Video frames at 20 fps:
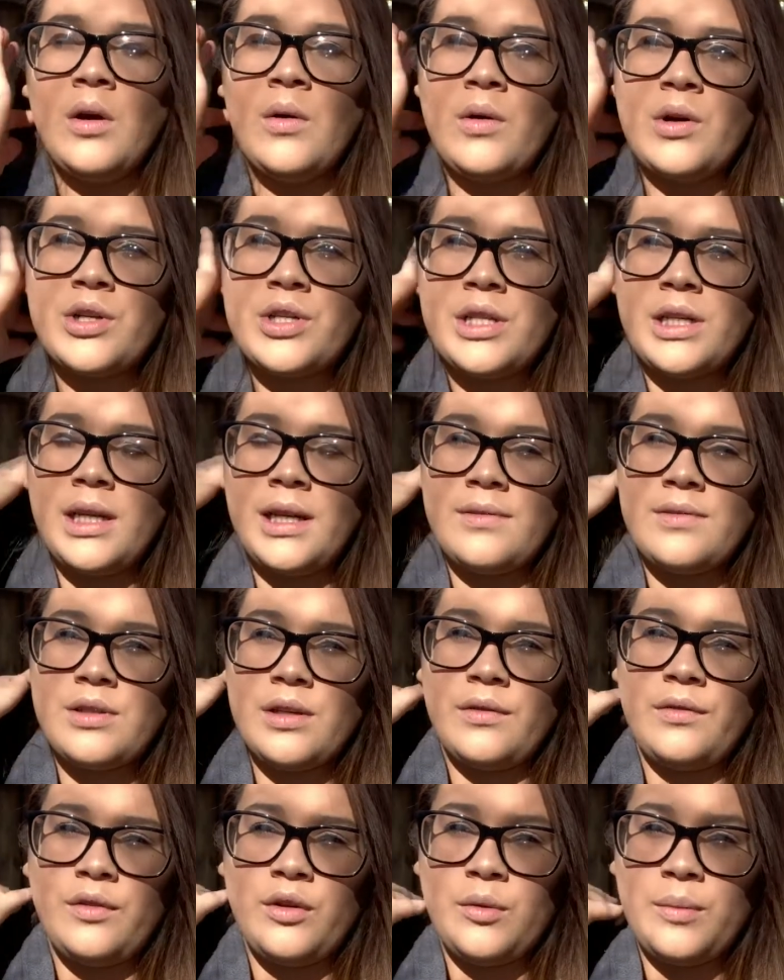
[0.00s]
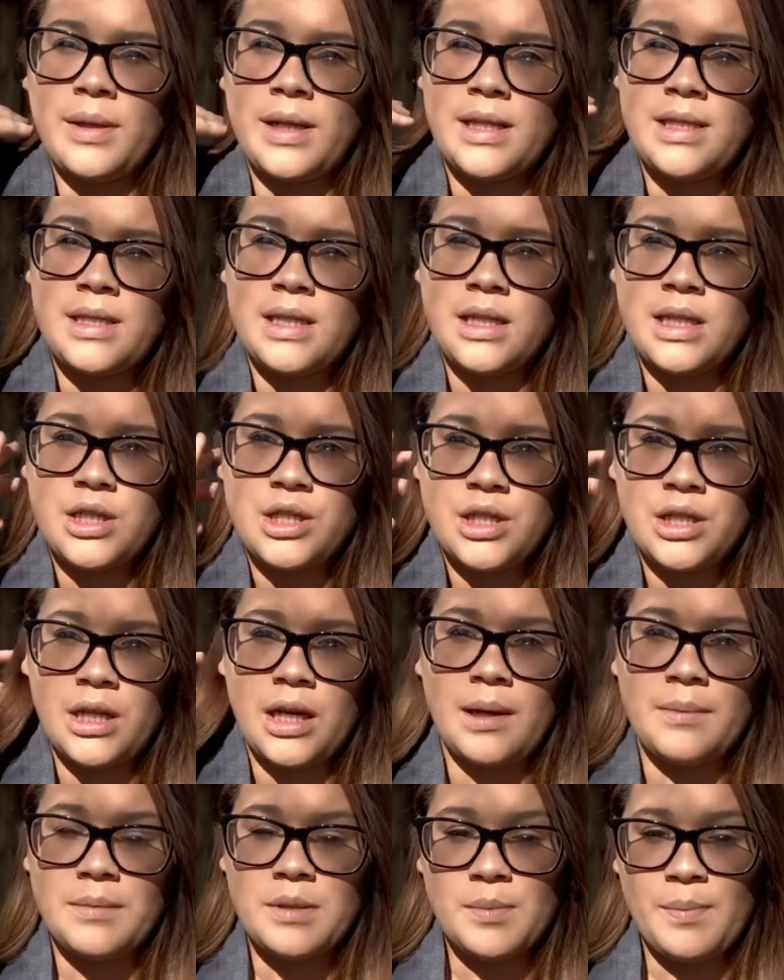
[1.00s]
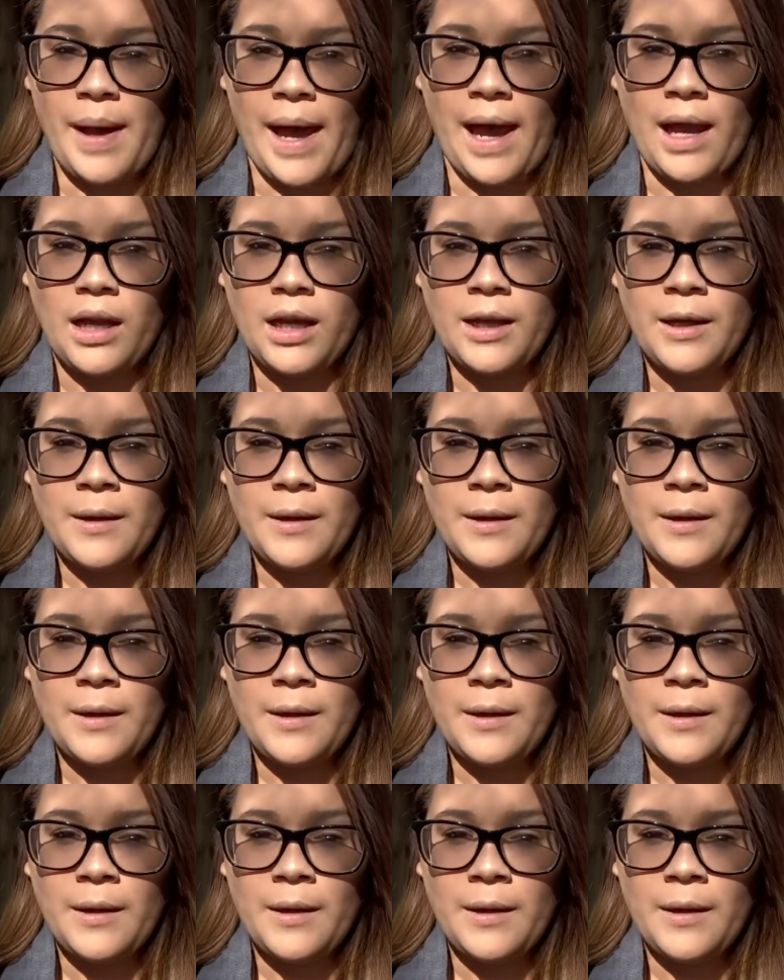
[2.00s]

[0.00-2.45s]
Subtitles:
Well, she gives her a few minutes and then she comes back.